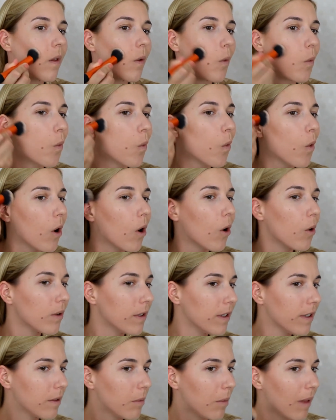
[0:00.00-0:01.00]
Wow,
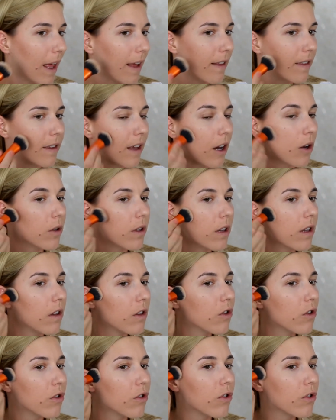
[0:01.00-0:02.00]
this blends out
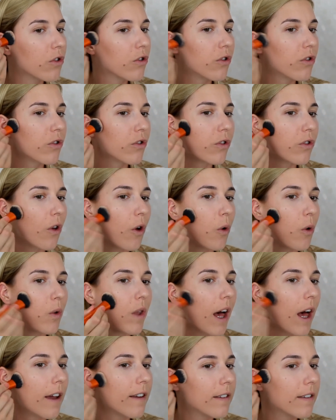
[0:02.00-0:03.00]
so
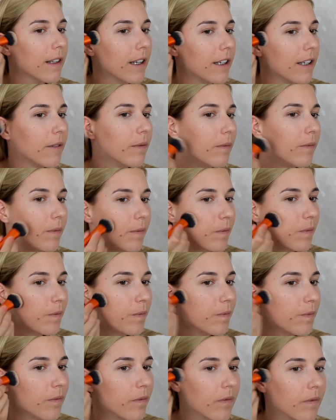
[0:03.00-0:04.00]
nicely.
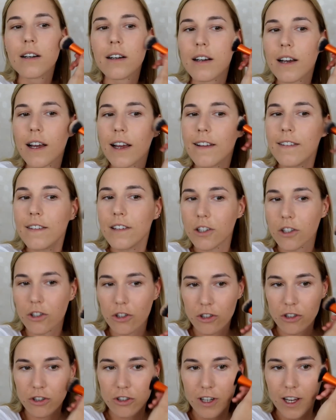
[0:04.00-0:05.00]
And the
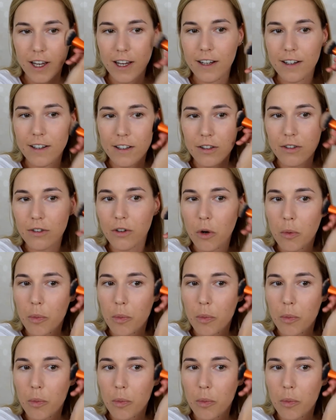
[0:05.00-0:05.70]
shade is so